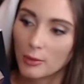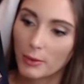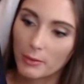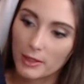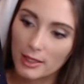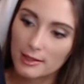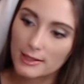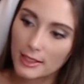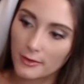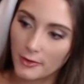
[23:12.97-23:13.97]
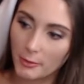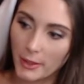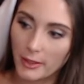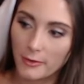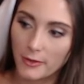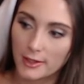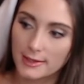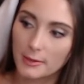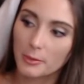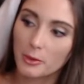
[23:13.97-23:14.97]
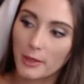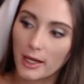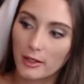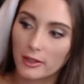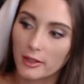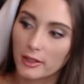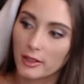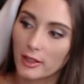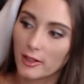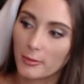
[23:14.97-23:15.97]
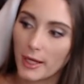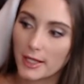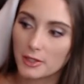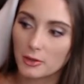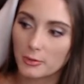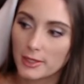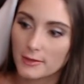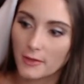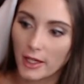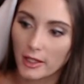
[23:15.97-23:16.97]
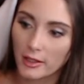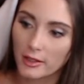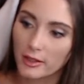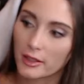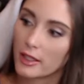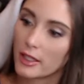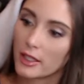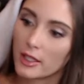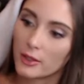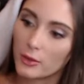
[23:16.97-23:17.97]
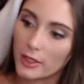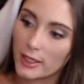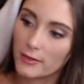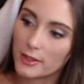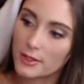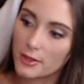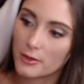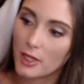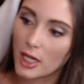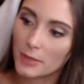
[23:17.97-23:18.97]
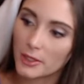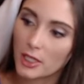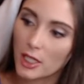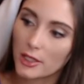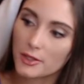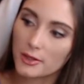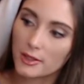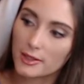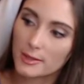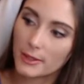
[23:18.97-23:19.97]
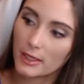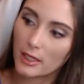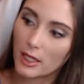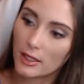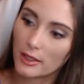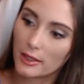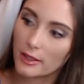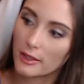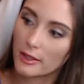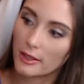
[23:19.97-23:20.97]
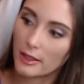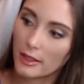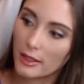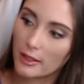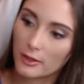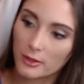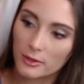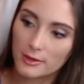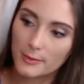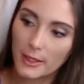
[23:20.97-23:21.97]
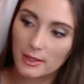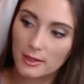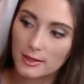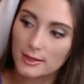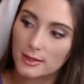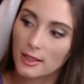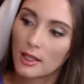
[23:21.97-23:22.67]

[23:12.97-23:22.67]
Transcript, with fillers: We would not send for Med for a simple matter of magical misfire, nor even two common conjurers being caught in their own spells.